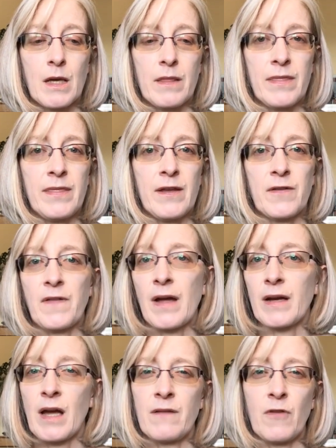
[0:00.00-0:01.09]
they've
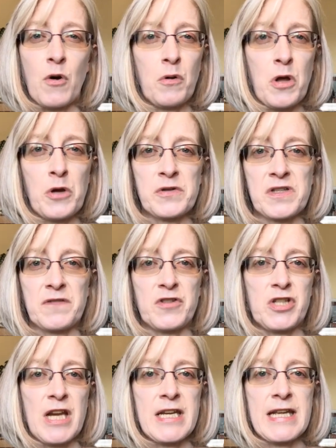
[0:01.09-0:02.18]
got kind of a whole host of
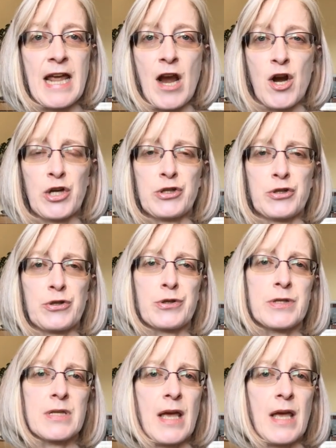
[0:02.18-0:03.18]
shady characters,